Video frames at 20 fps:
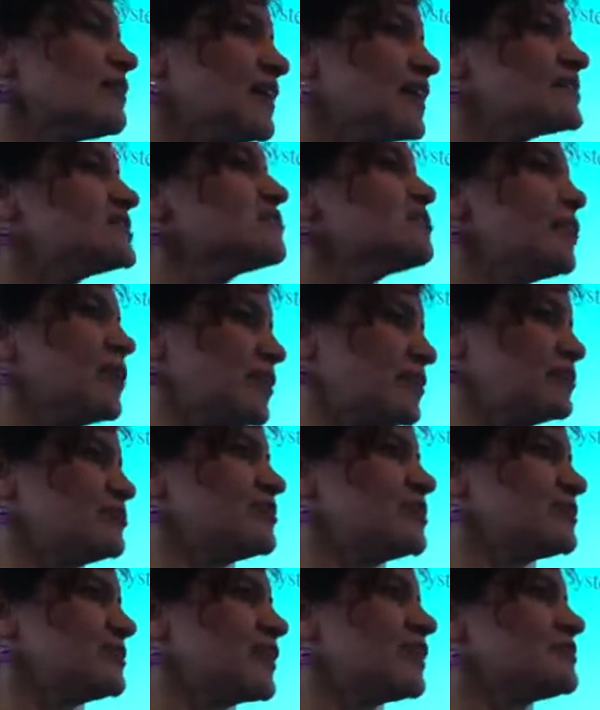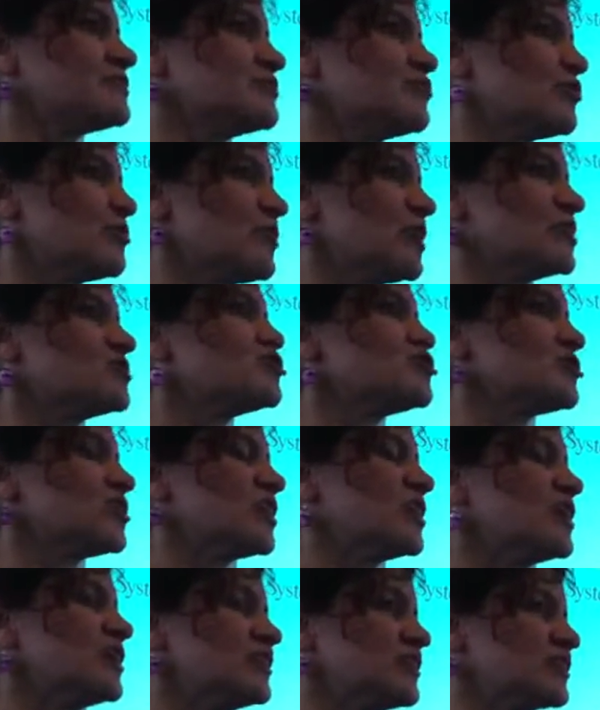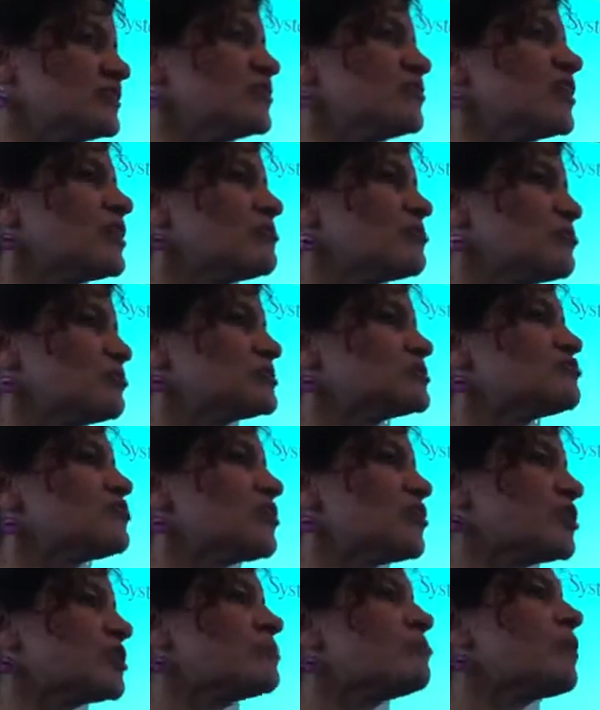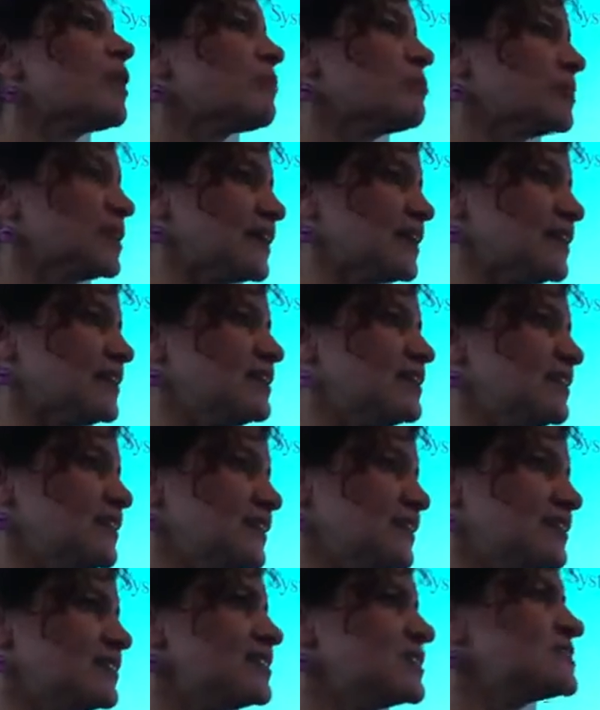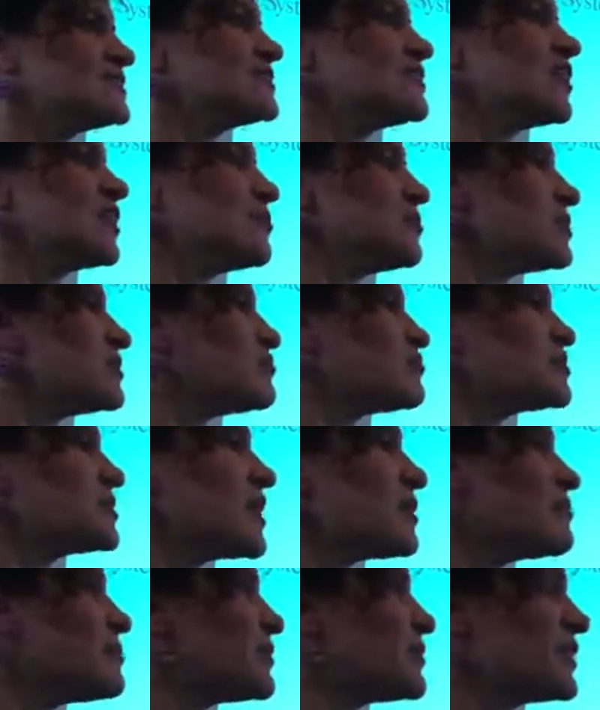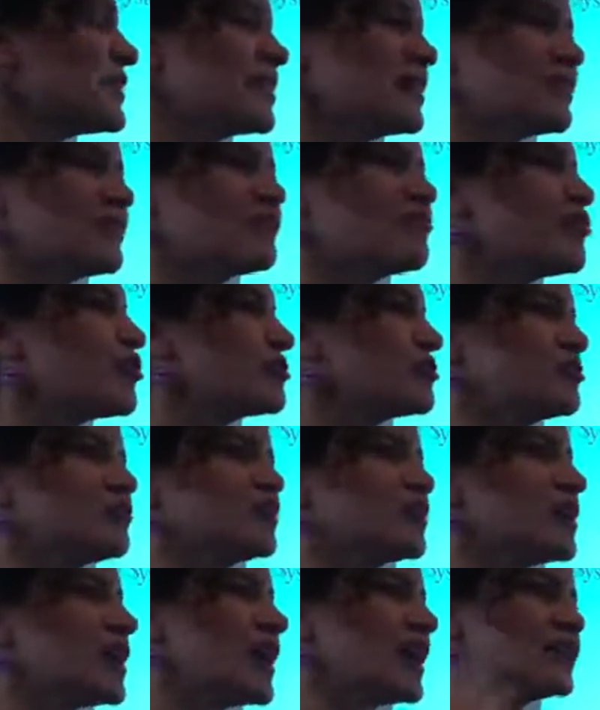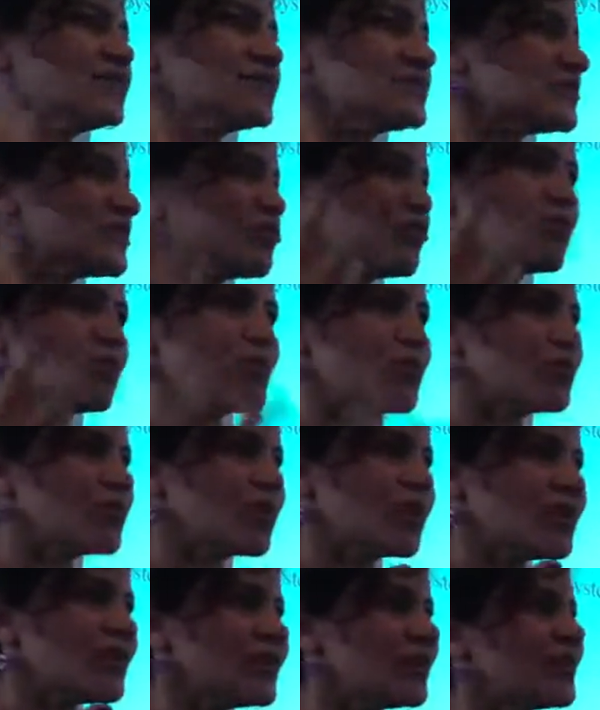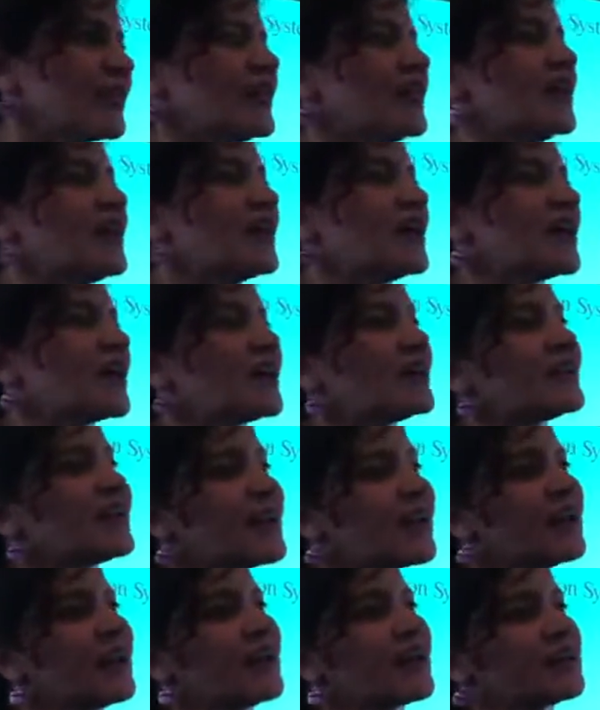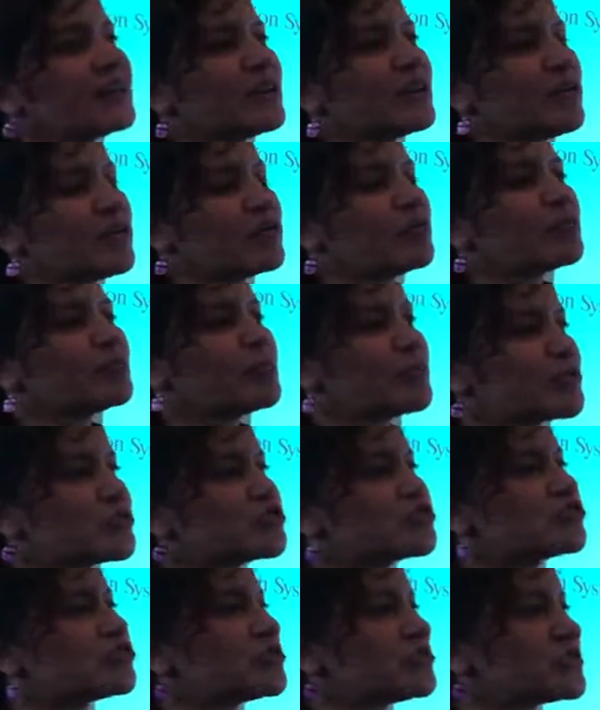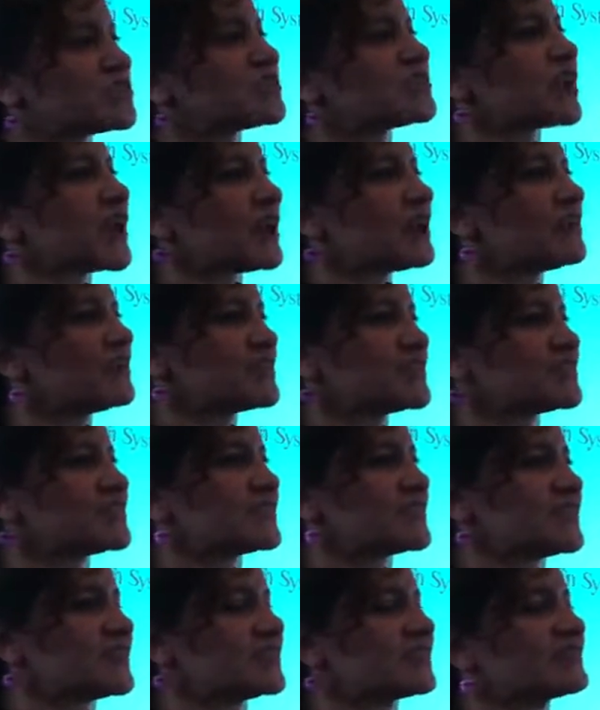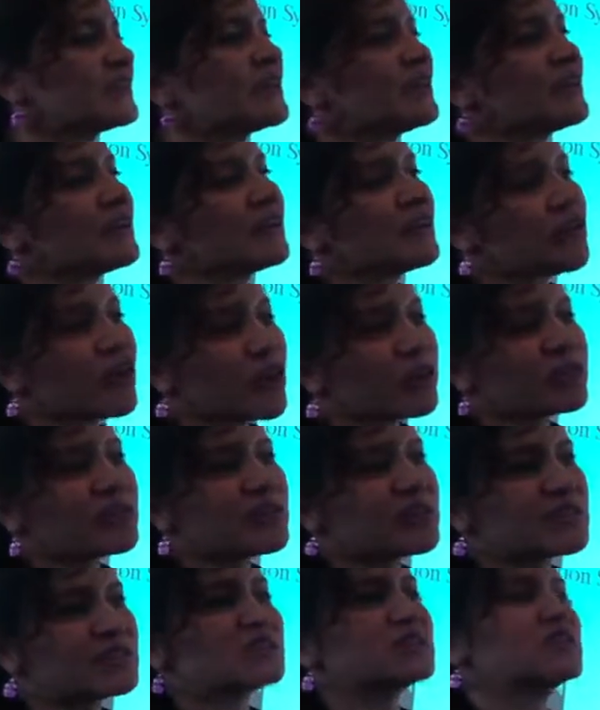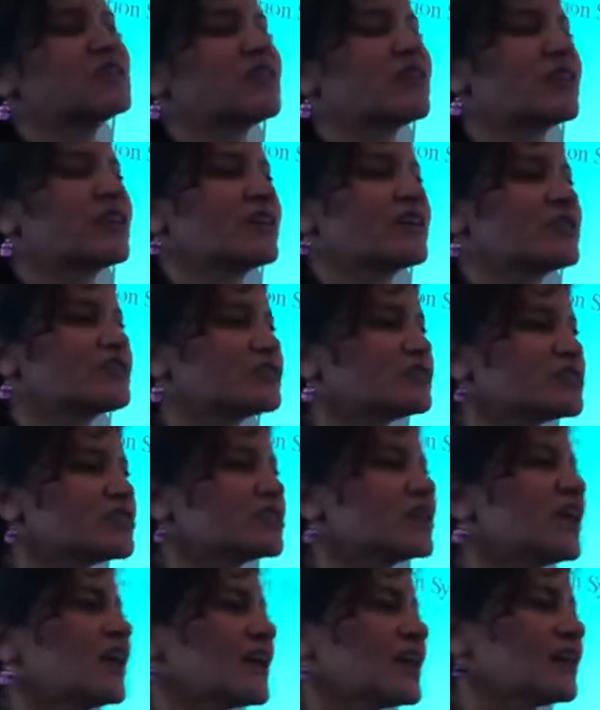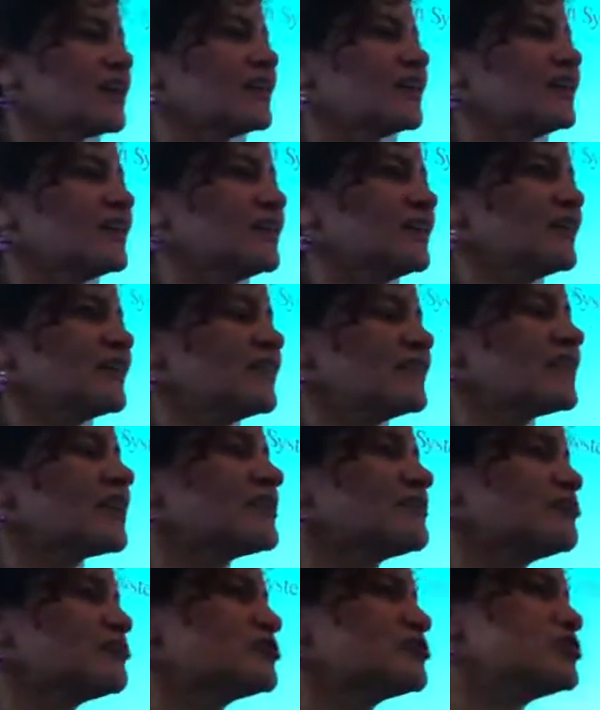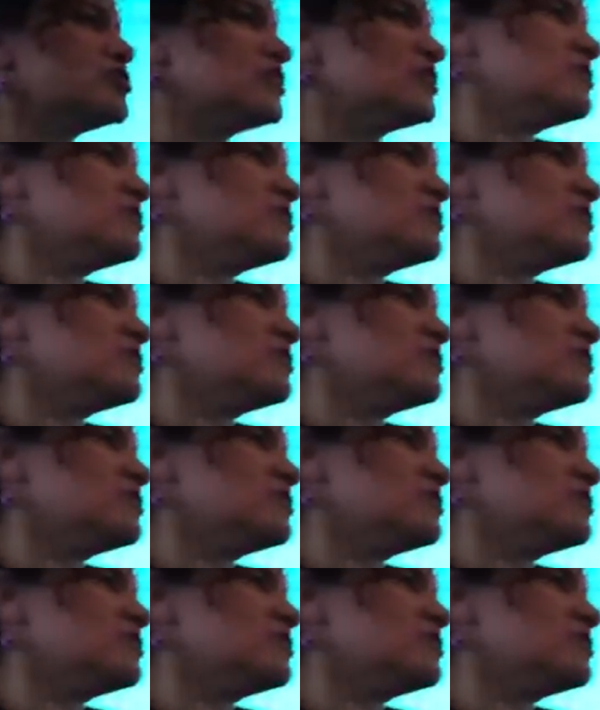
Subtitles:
that's part of the transformation. That rape was very public in this time. It was happening in front of the eyes of the whole world, and they had their own personal struggles in it. Not necessarily to say that was